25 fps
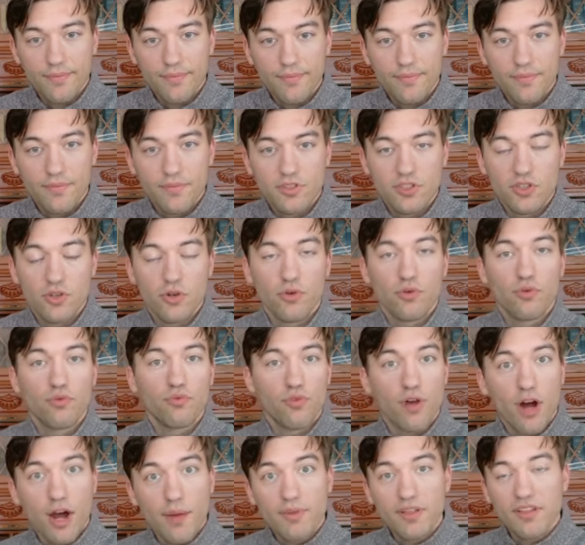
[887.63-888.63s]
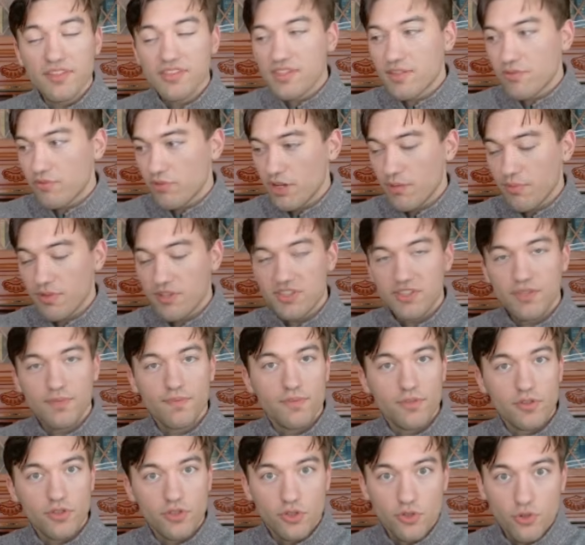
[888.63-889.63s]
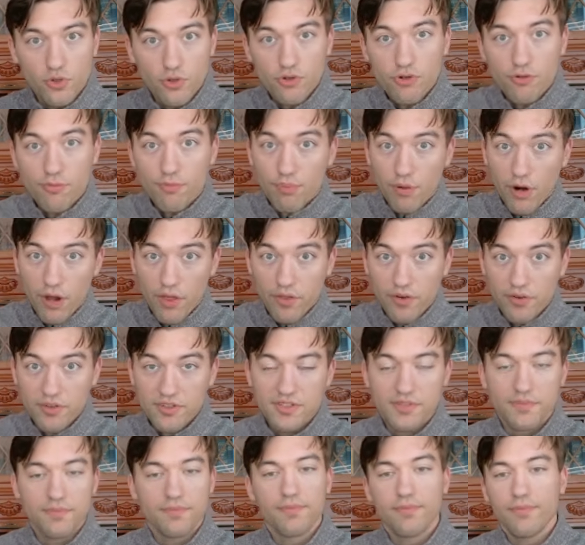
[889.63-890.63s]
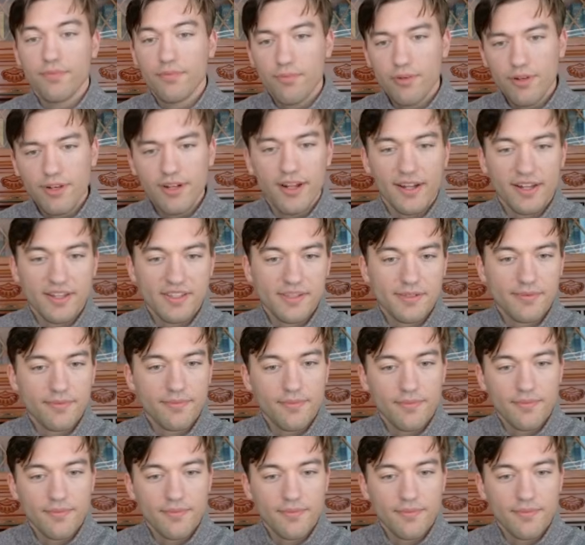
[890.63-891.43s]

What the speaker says: So Romulus and Remus, two brothers. Pretty nice.